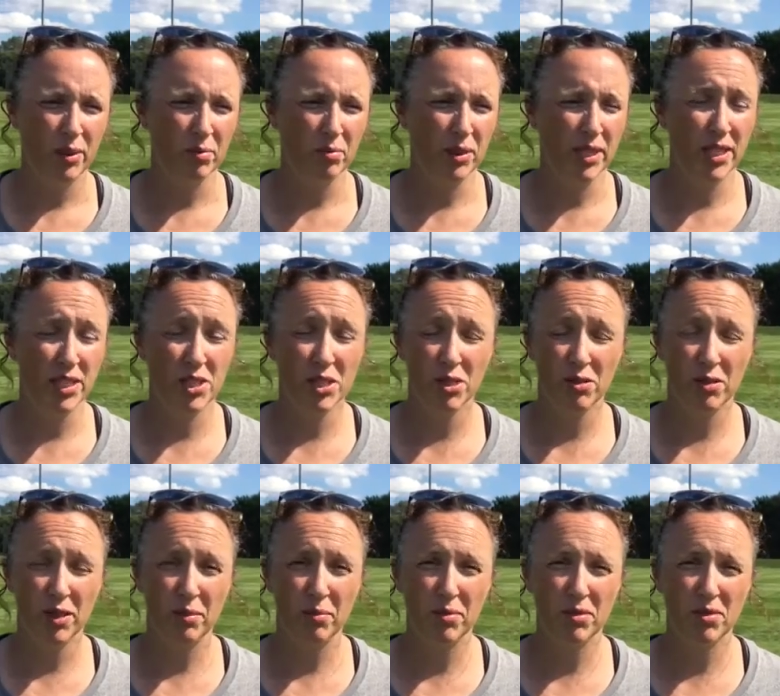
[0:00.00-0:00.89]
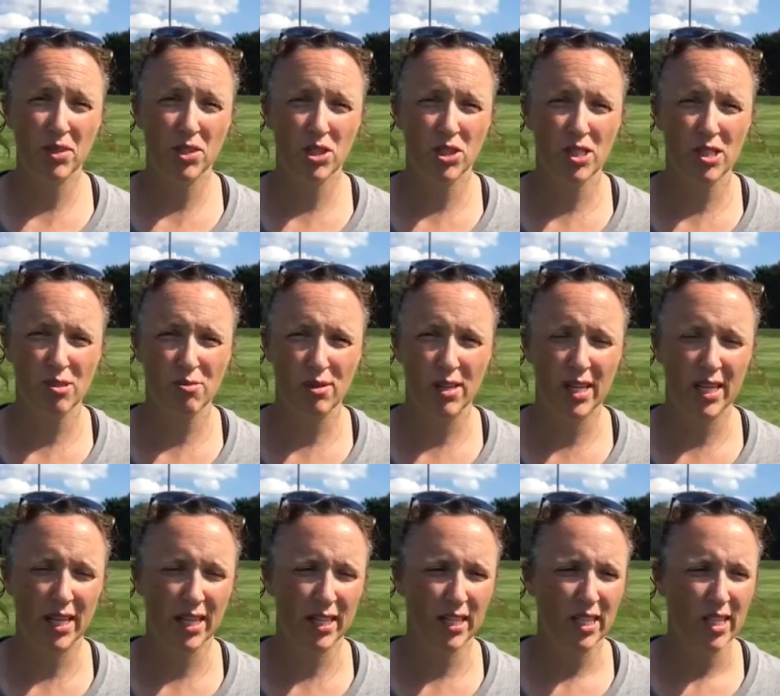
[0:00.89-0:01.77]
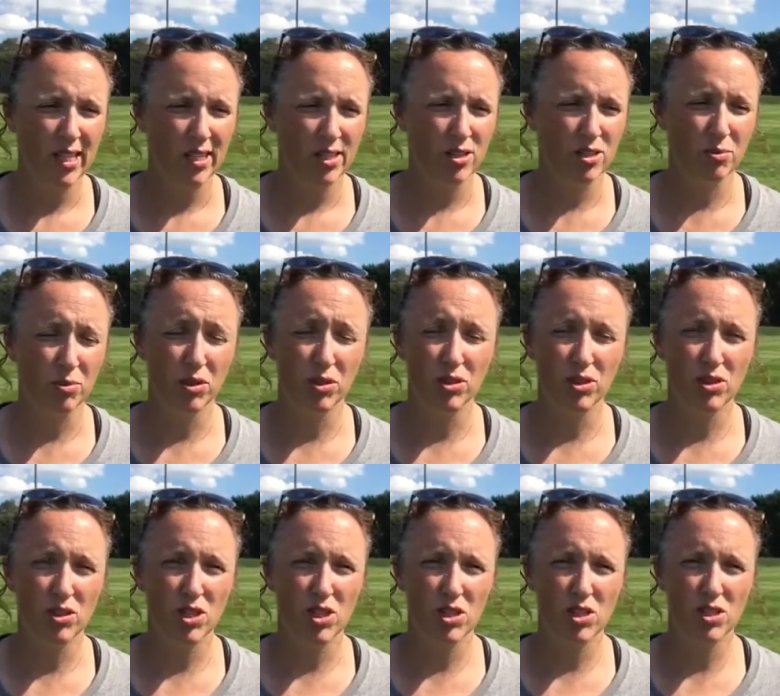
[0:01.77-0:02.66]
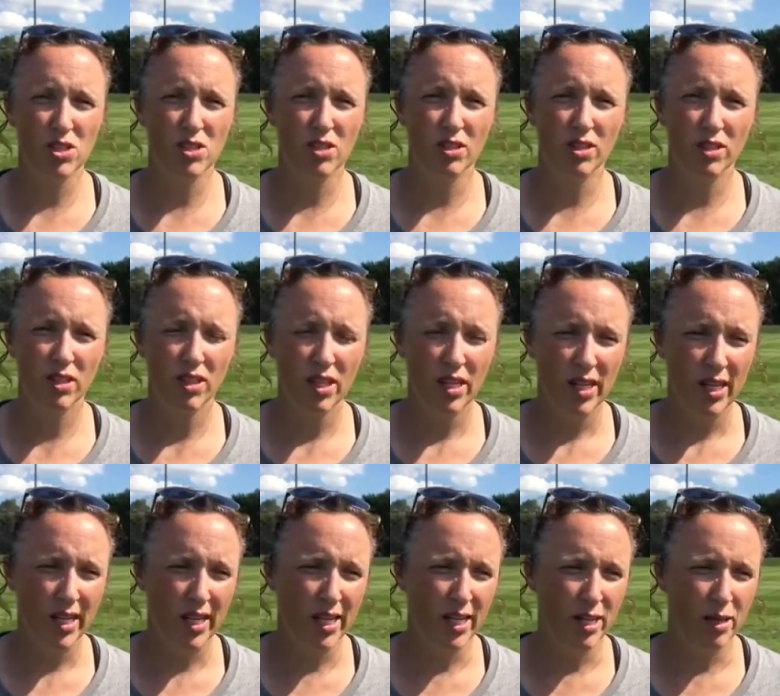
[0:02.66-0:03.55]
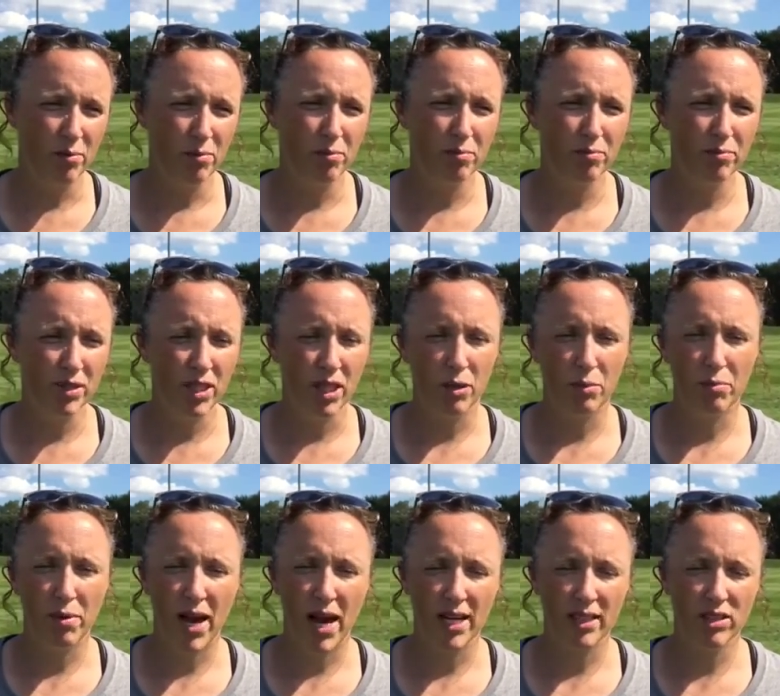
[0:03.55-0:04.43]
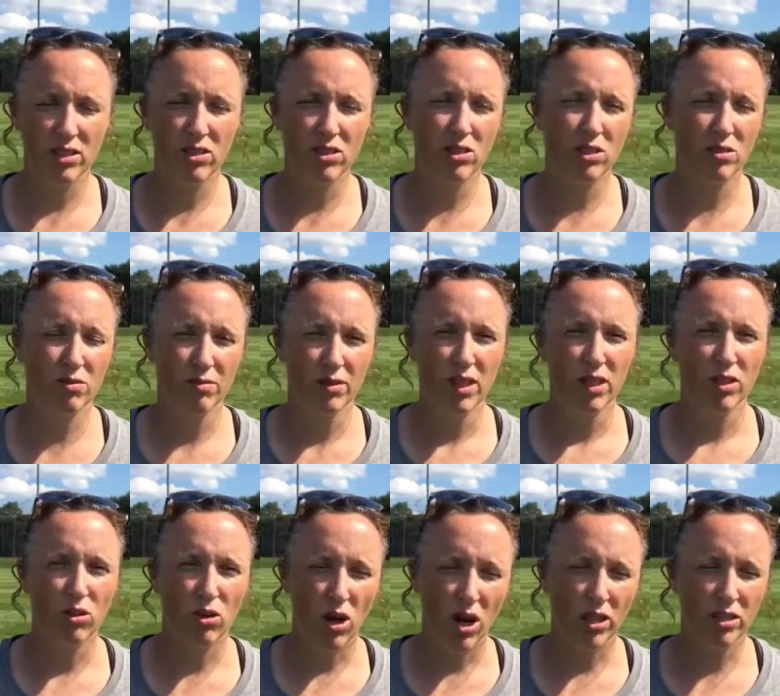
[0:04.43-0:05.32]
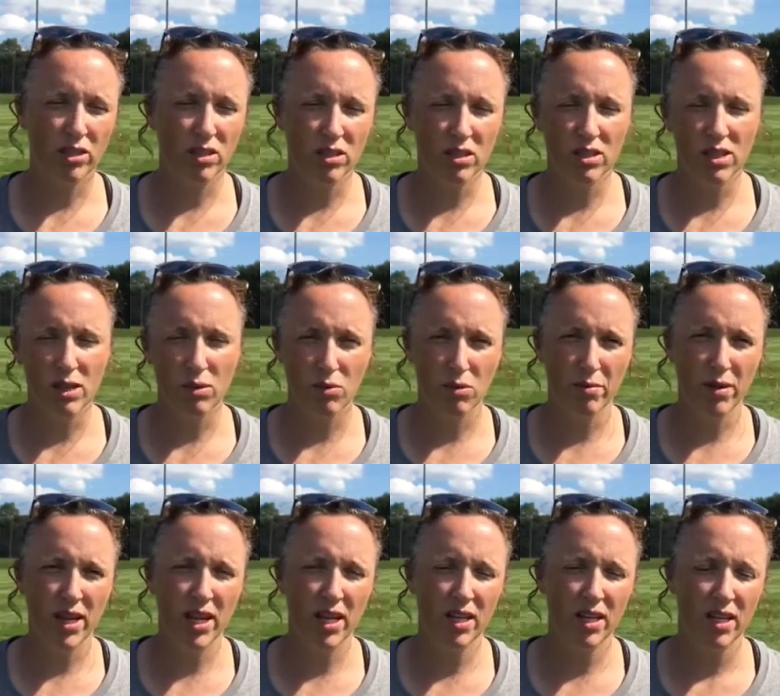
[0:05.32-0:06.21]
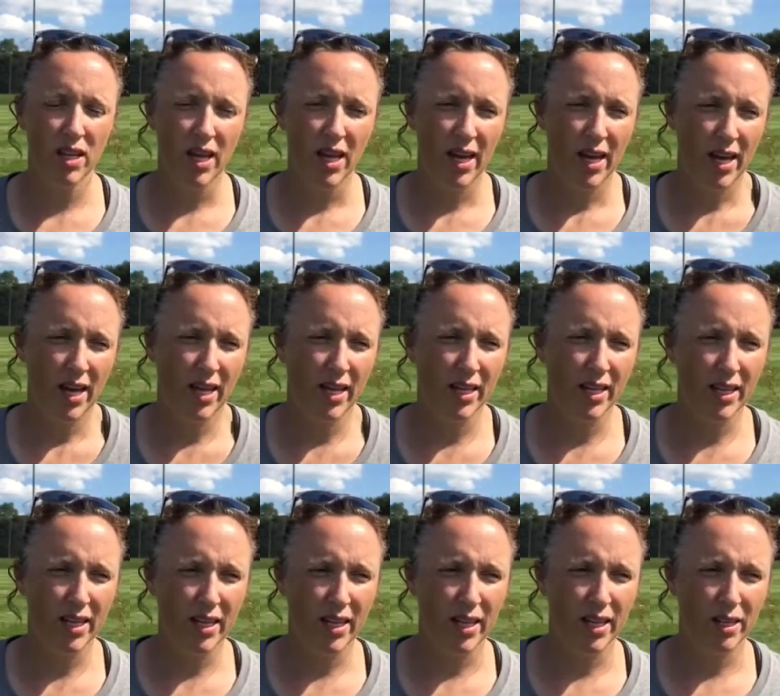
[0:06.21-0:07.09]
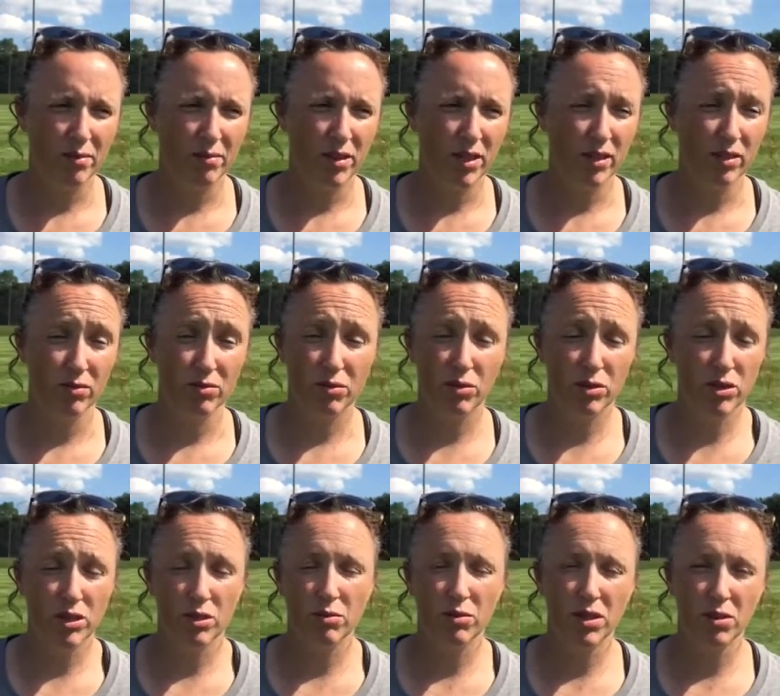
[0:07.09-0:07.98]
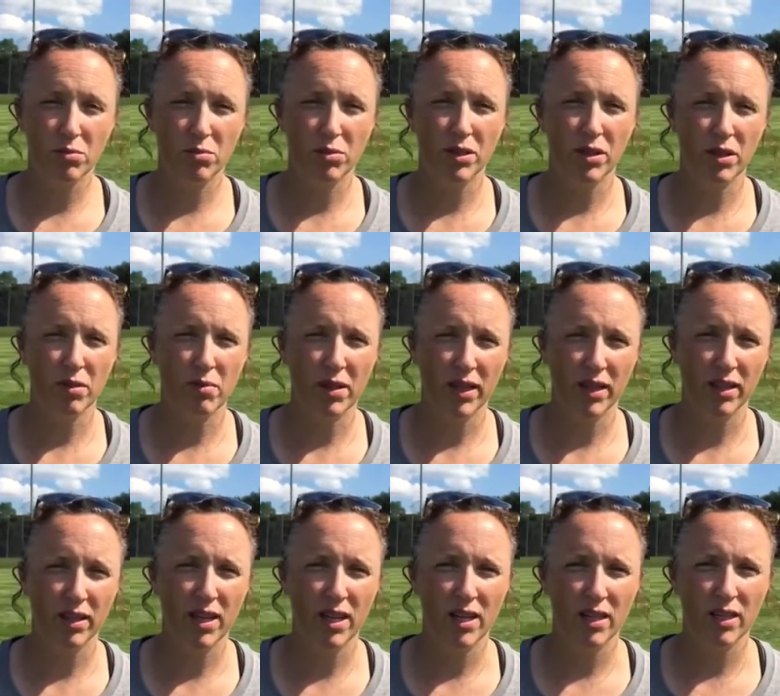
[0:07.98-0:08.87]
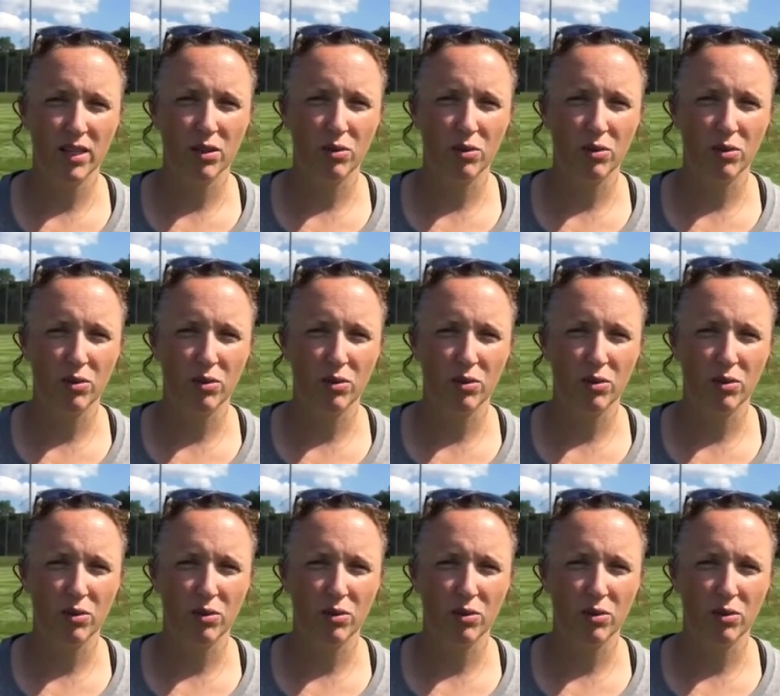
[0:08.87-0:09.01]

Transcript: We had players in the right positions. We had some good decisions and um, you know passes, crosses that were made and um, and unfortunately we didn't put it in the back of the net.